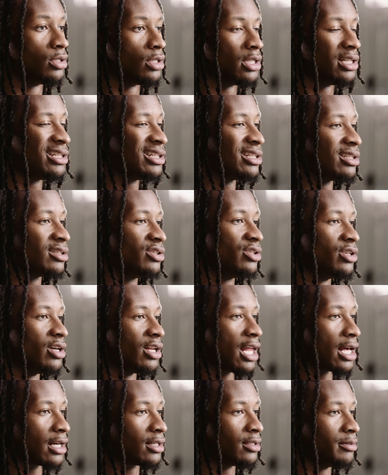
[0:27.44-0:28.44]
and then, you know,
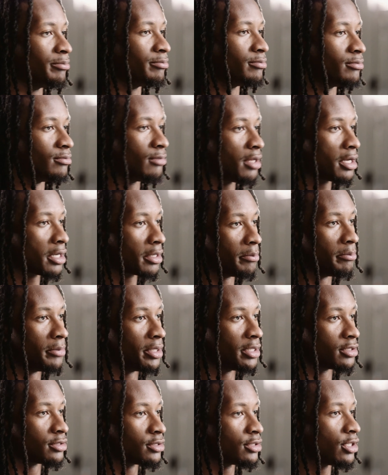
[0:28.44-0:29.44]
like a
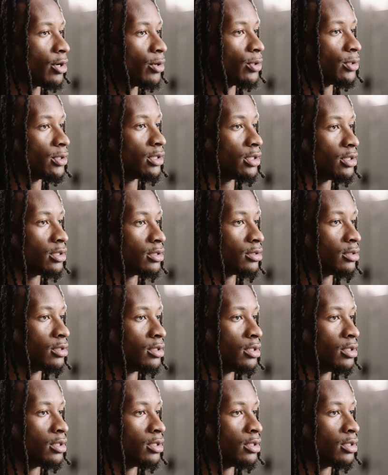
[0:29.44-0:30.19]
Minnesota,